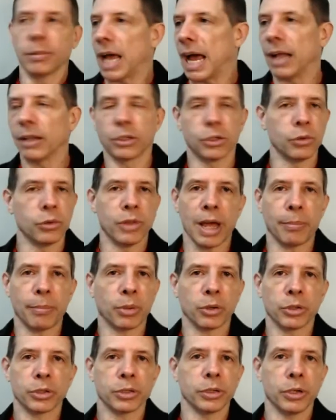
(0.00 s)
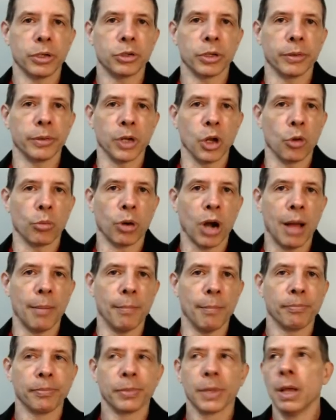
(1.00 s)
I'll do that person usually with no
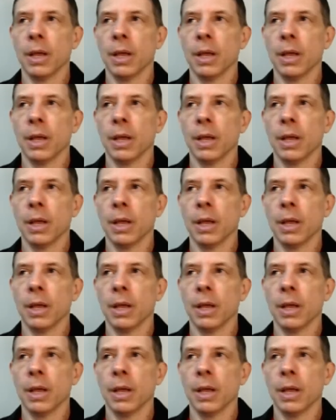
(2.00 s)
problem.